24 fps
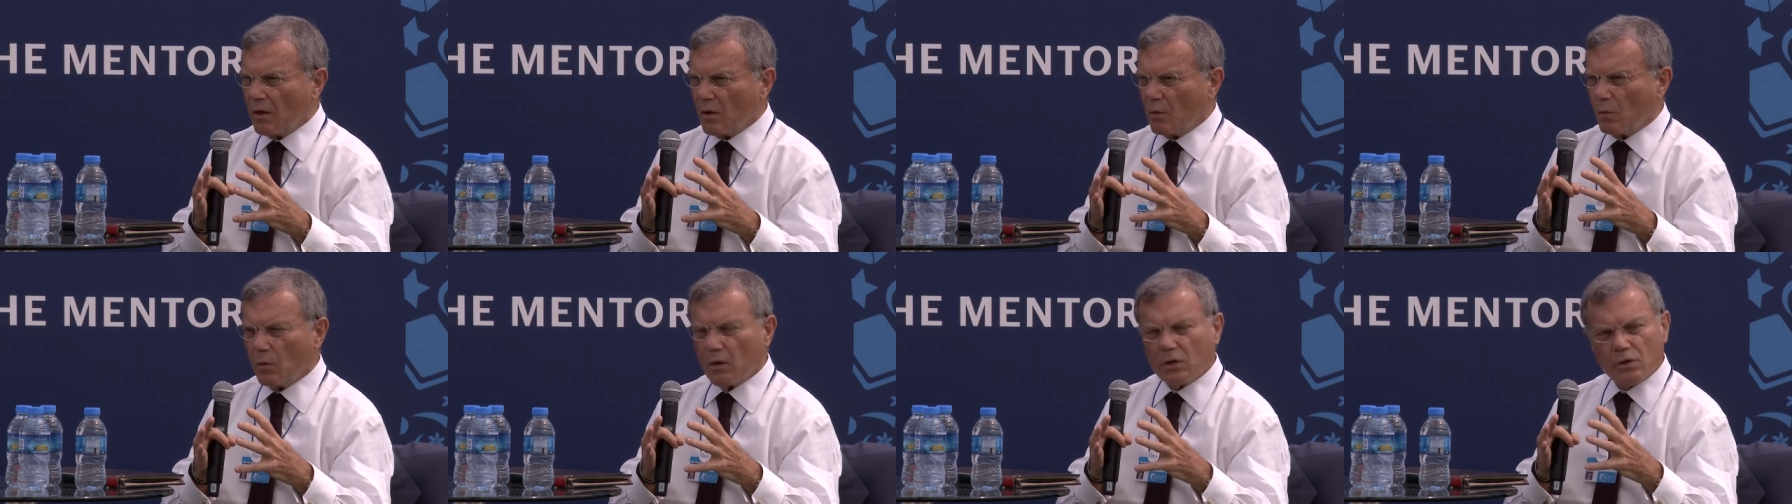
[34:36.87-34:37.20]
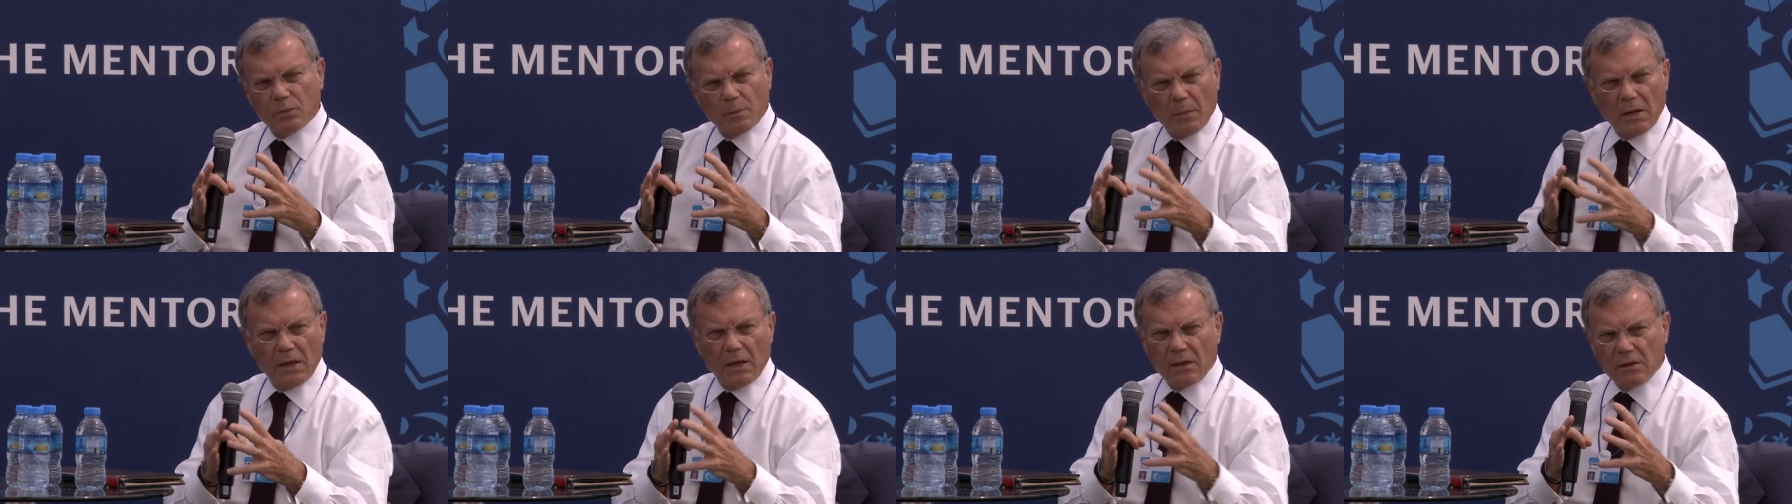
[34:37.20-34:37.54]
which
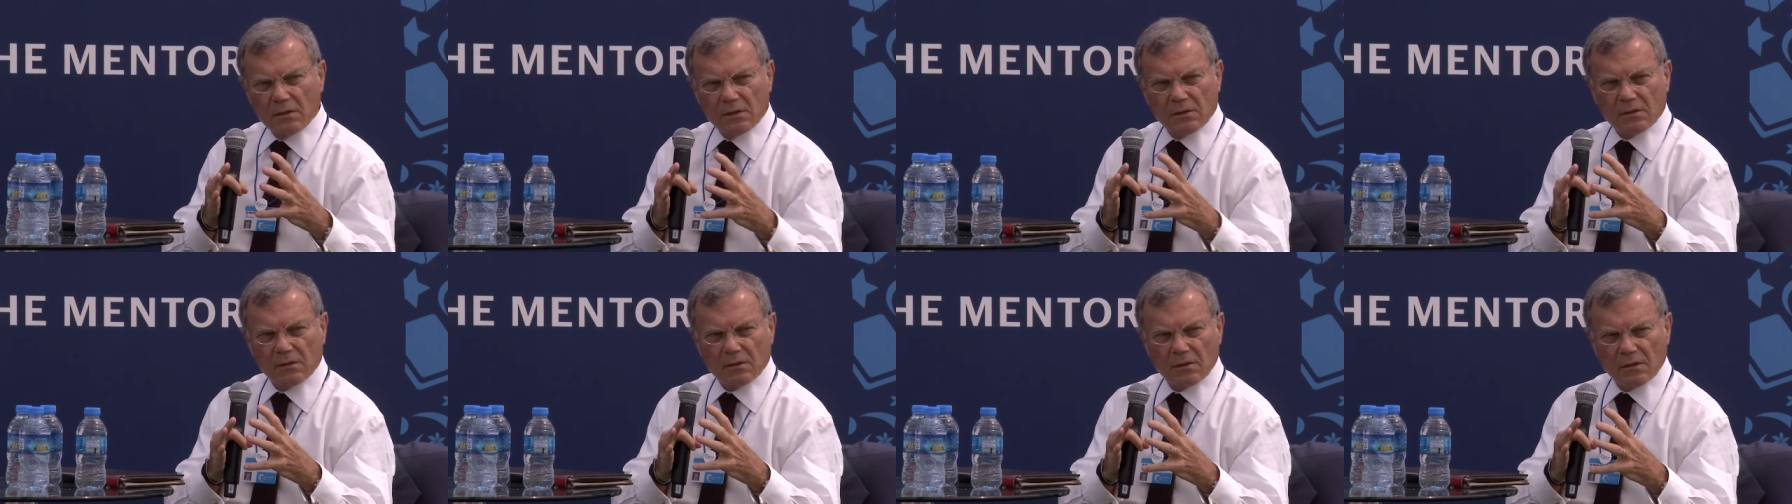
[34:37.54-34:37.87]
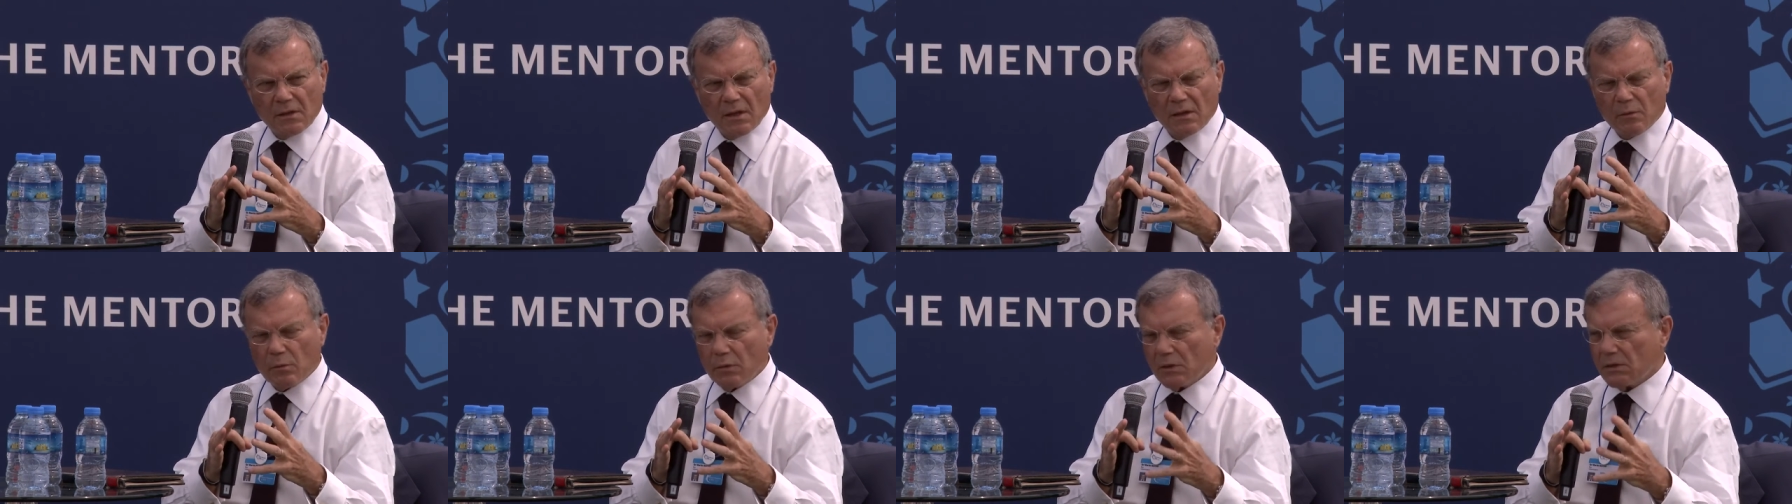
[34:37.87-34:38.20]
means
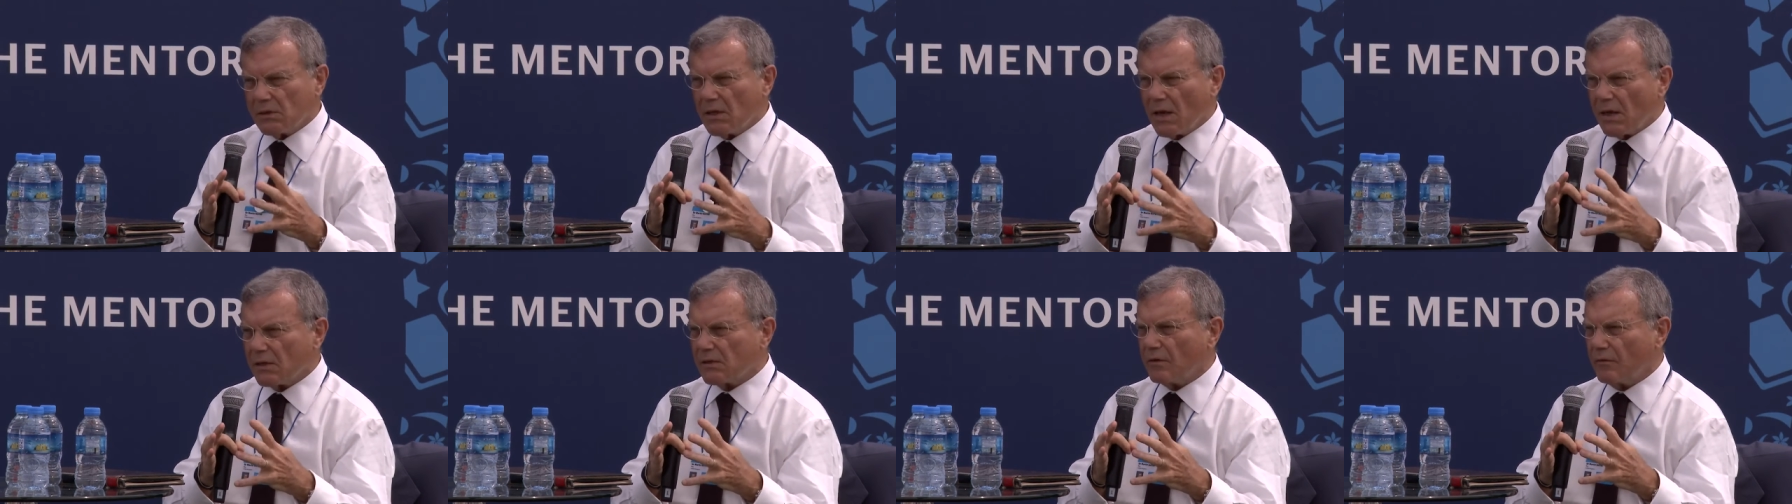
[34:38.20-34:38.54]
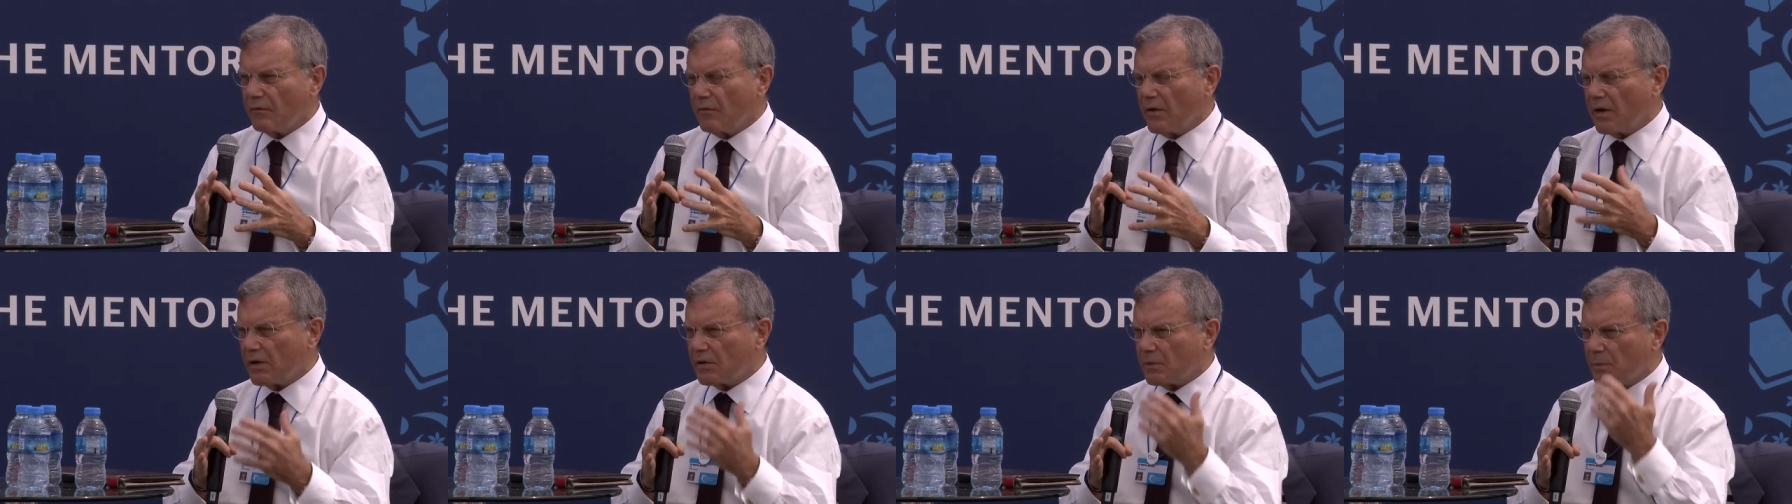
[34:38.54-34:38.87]
there was less
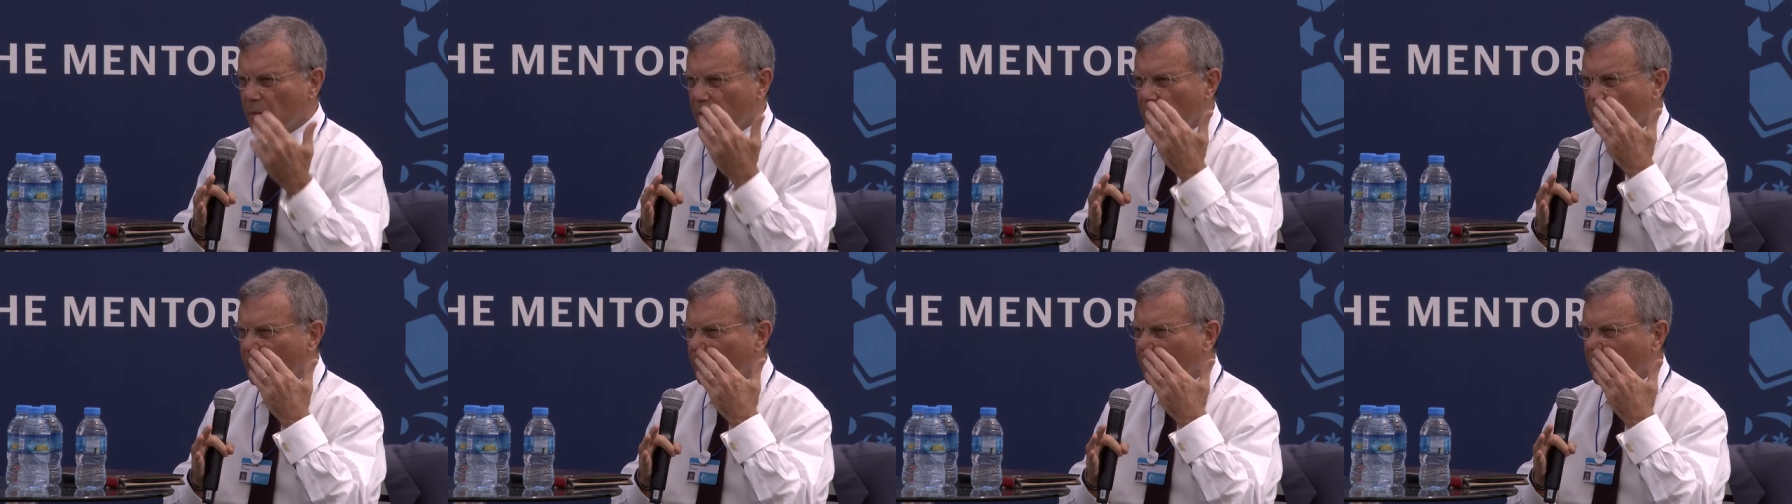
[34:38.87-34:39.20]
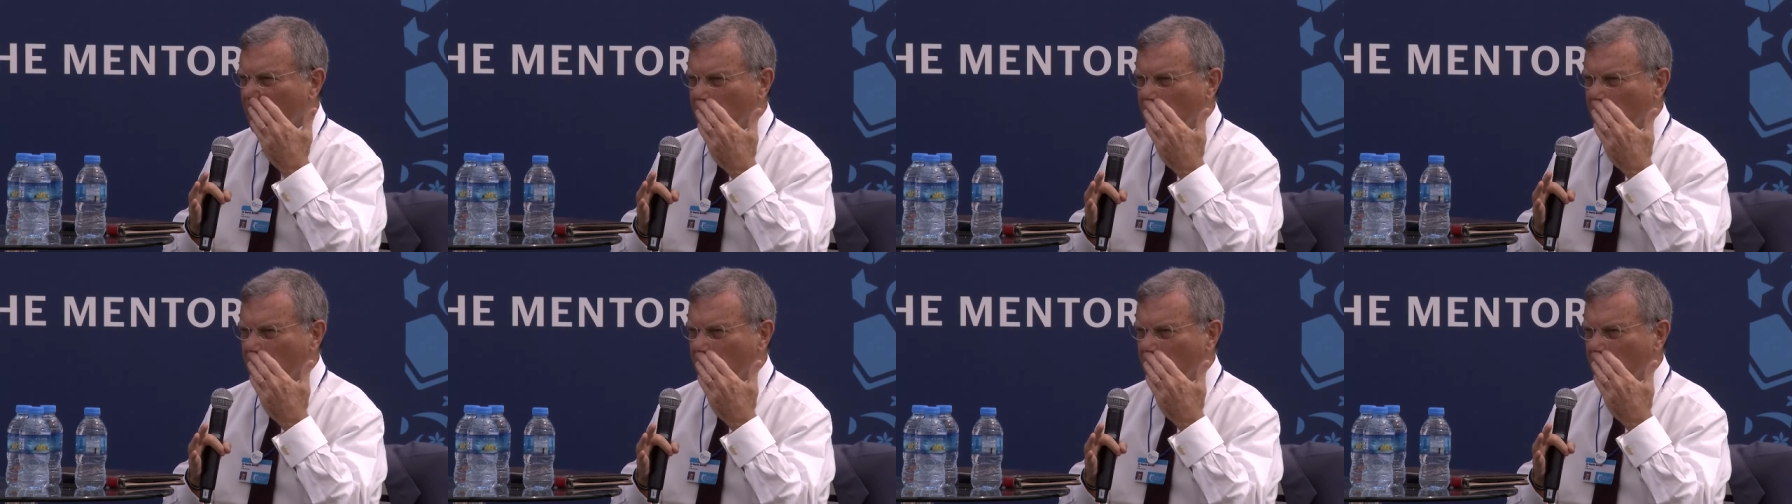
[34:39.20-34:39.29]
investment,